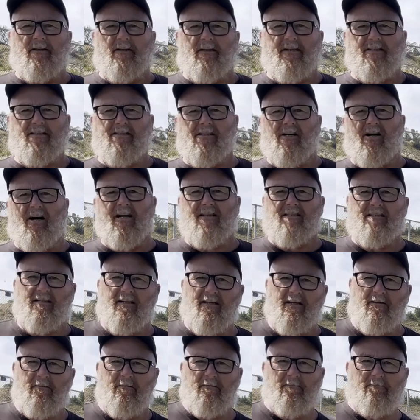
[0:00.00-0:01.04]
These sites
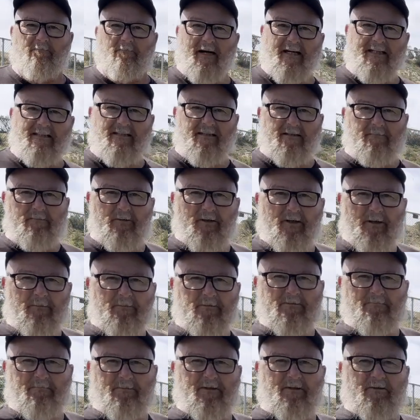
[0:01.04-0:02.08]
are basically
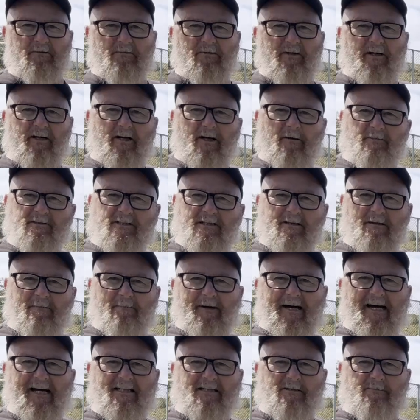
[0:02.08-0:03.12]
purpose-built right opposite the
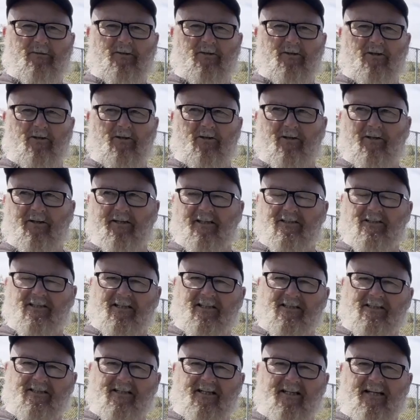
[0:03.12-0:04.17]
basketball court. As you
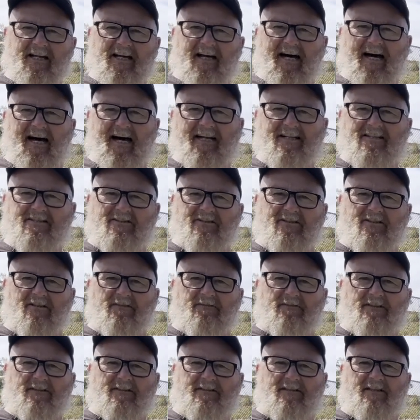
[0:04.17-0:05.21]
can see, they're hard
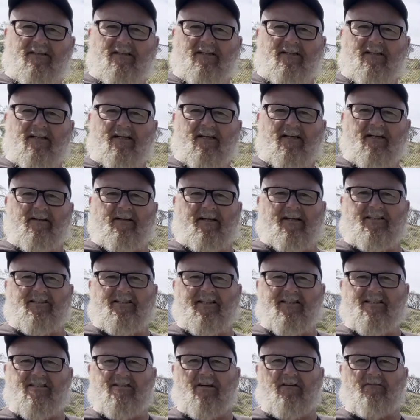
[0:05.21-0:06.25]
surface. They're
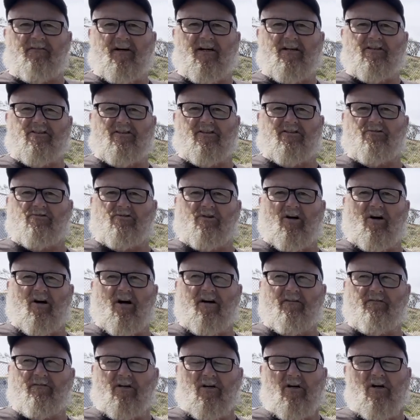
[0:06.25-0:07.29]
just off Ocean
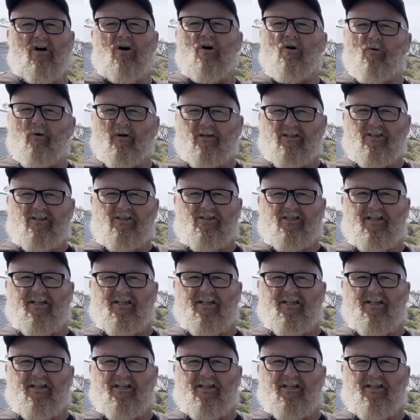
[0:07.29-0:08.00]
Drive, which is